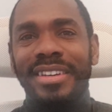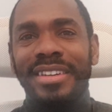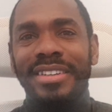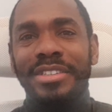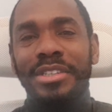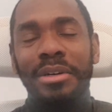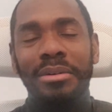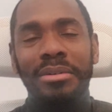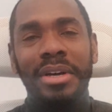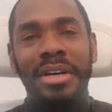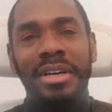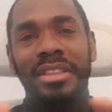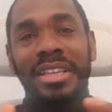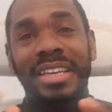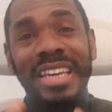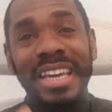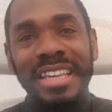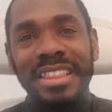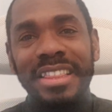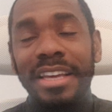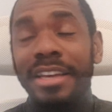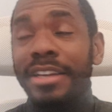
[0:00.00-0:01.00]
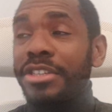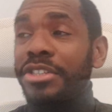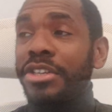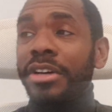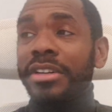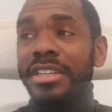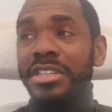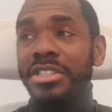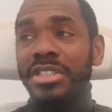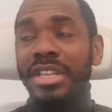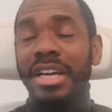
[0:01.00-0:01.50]
So the key thing is
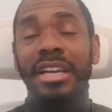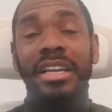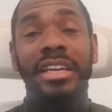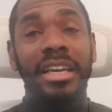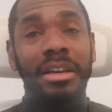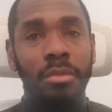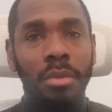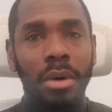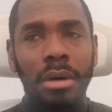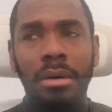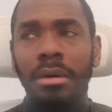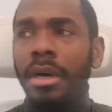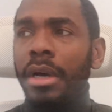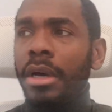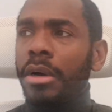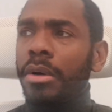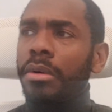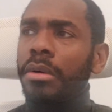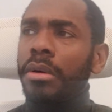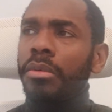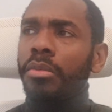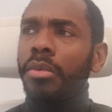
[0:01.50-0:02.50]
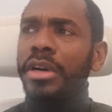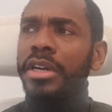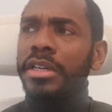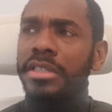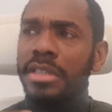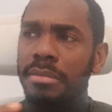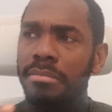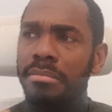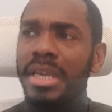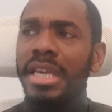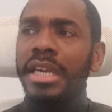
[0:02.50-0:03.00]
understanding, well, what
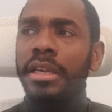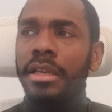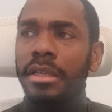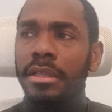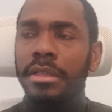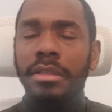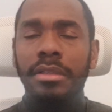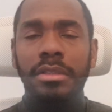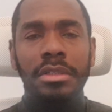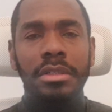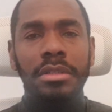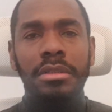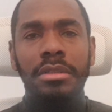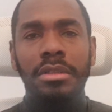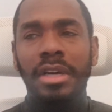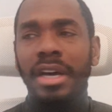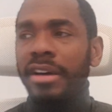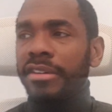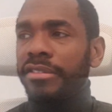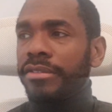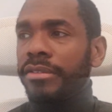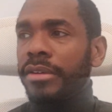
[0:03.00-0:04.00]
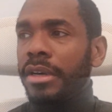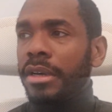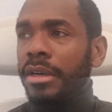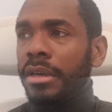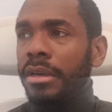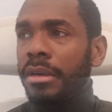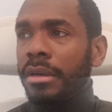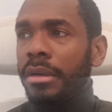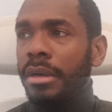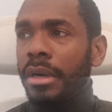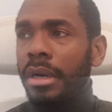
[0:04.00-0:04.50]
does it mean to have
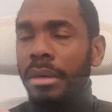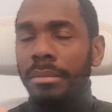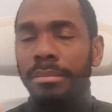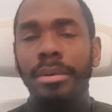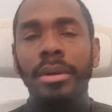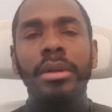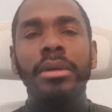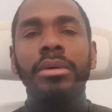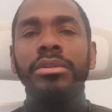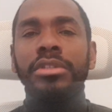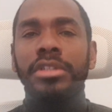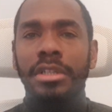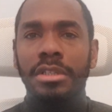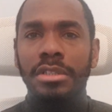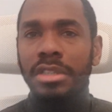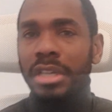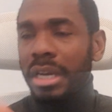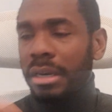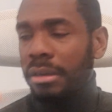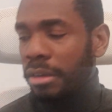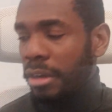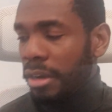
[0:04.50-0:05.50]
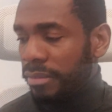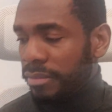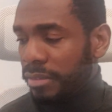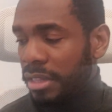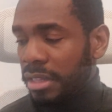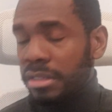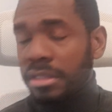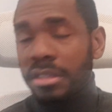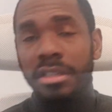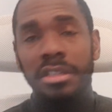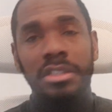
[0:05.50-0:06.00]
pollutants? And I'll cover
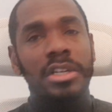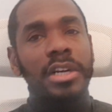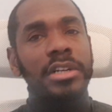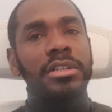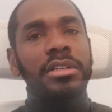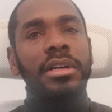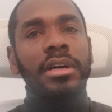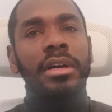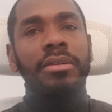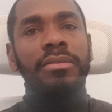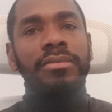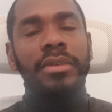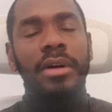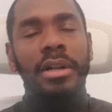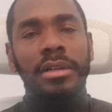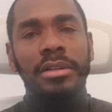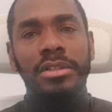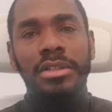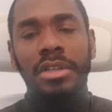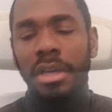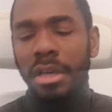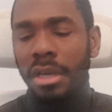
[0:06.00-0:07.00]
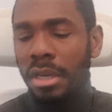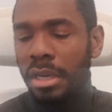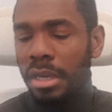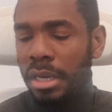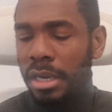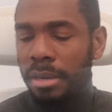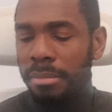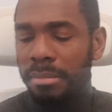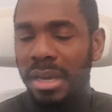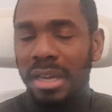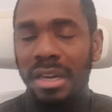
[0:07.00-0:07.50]
this in the session that follows.
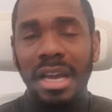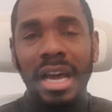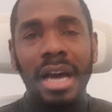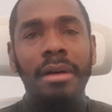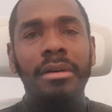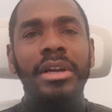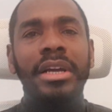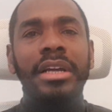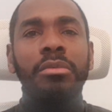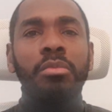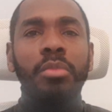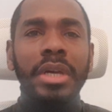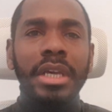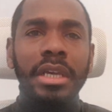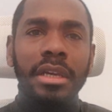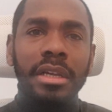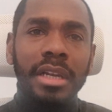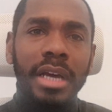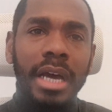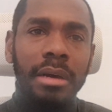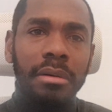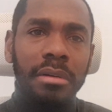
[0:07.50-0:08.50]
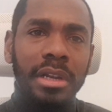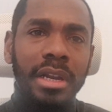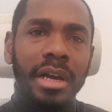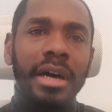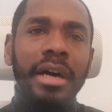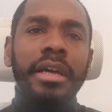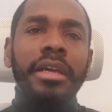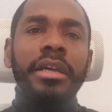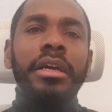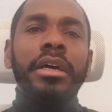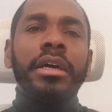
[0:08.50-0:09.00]
And how can we and how can
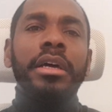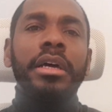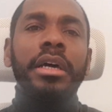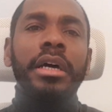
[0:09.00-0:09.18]
I